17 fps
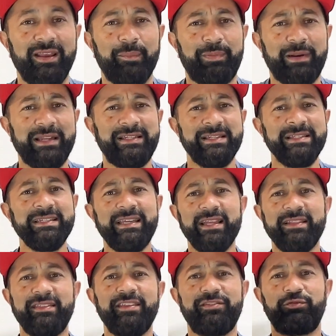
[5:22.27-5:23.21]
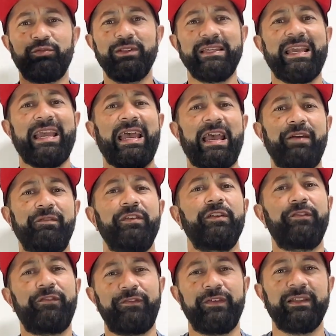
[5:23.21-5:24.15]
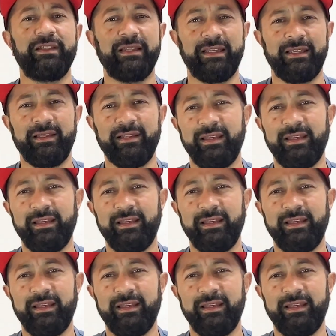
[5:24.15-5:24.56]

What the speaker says: But I didn't get this really heavy feeling.